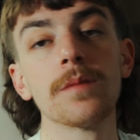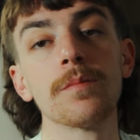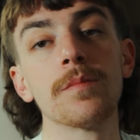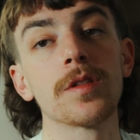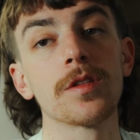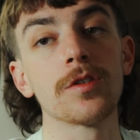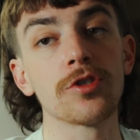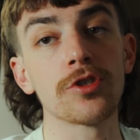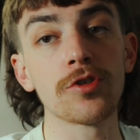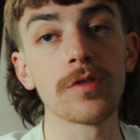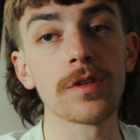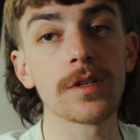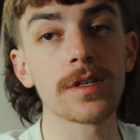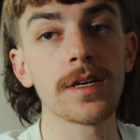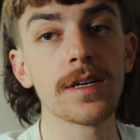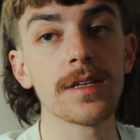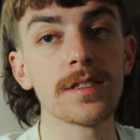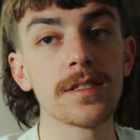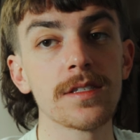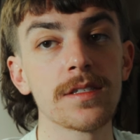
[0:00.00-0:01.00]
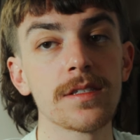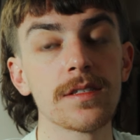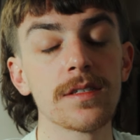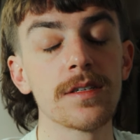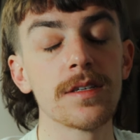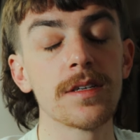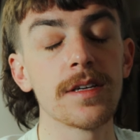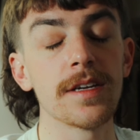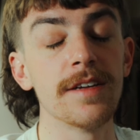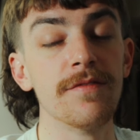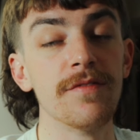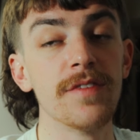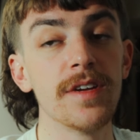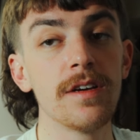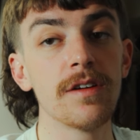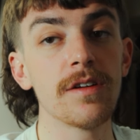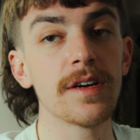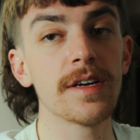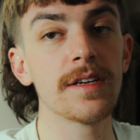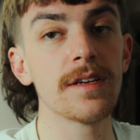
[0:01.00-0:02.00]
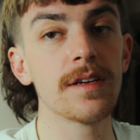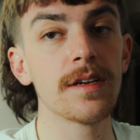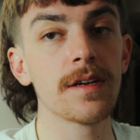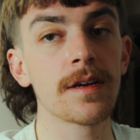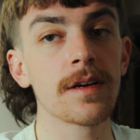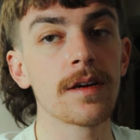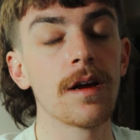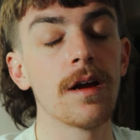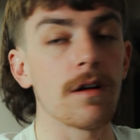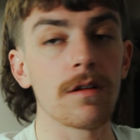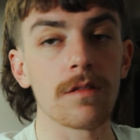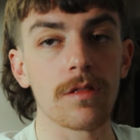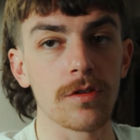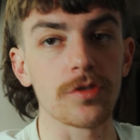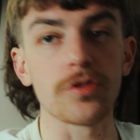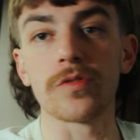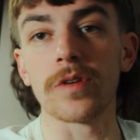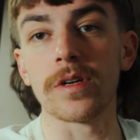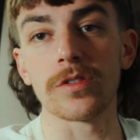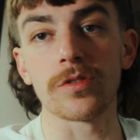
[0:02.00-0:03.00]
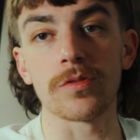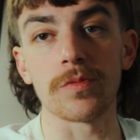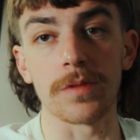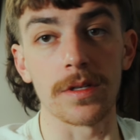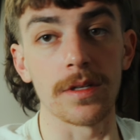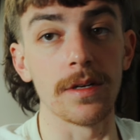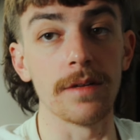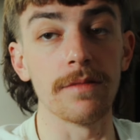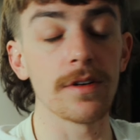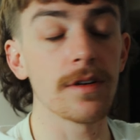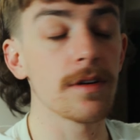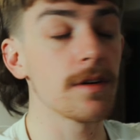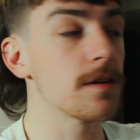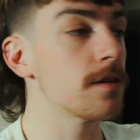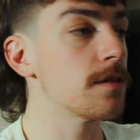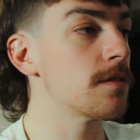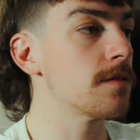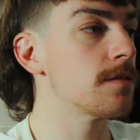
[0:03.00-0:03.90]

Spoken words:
But the shortcuts in video editing are the stress reliever.